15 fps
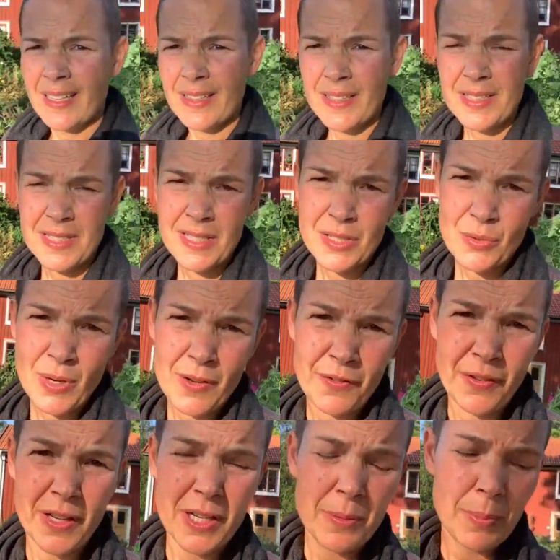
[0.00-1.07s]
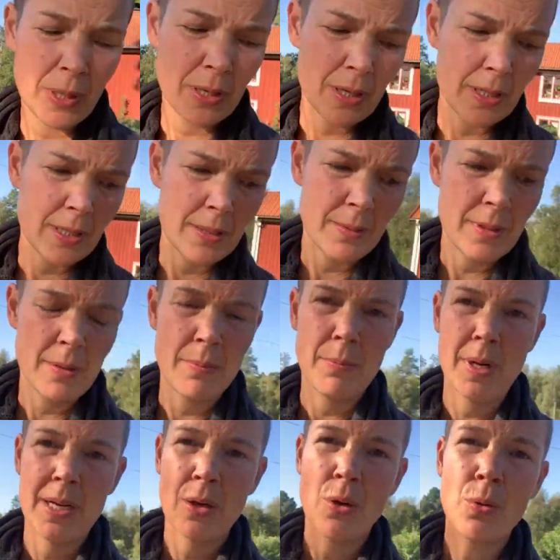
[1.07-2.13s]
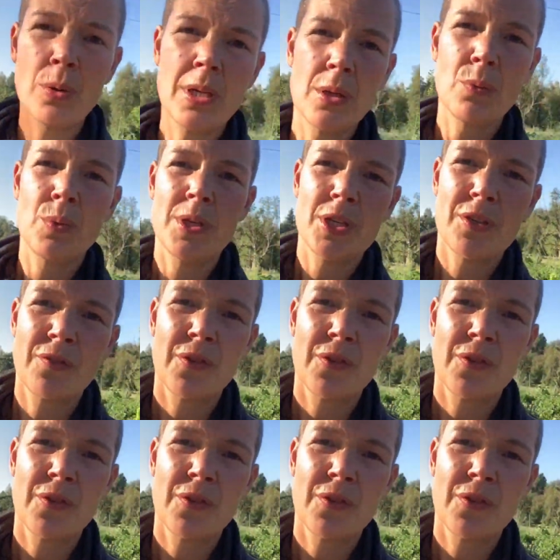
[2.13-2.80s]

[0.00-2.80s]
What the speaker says: this is quite funny because my only wish